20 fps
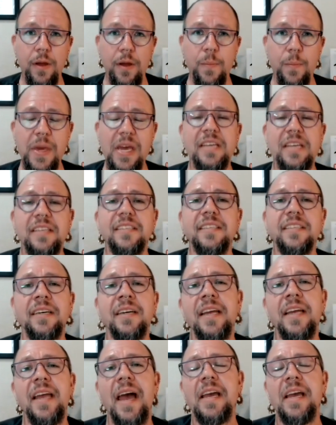because
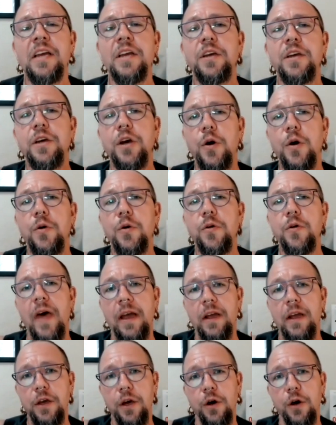suddenly I can go to
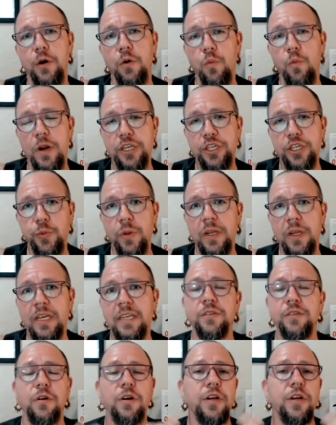that co
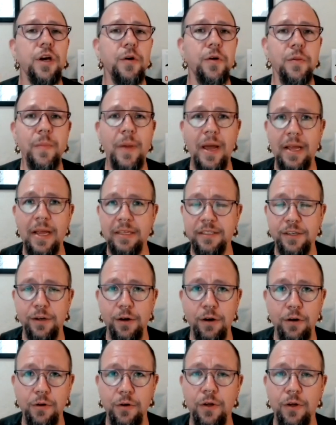ritualist or go to my
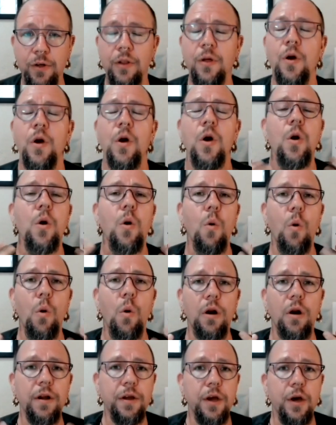circle
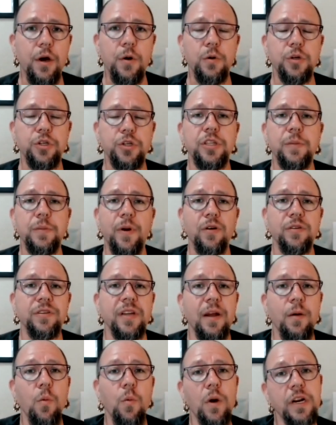or go to the person
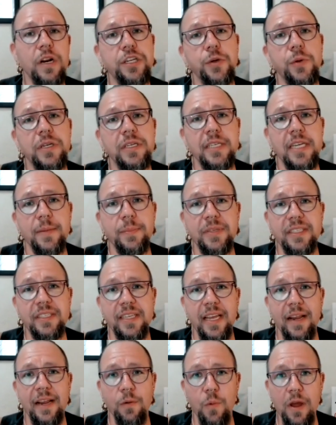I want to do a deep
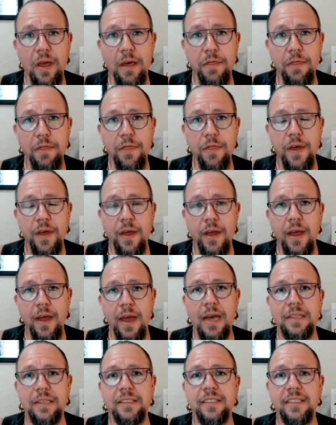scene with
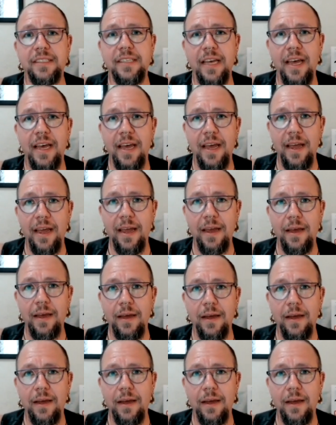and say,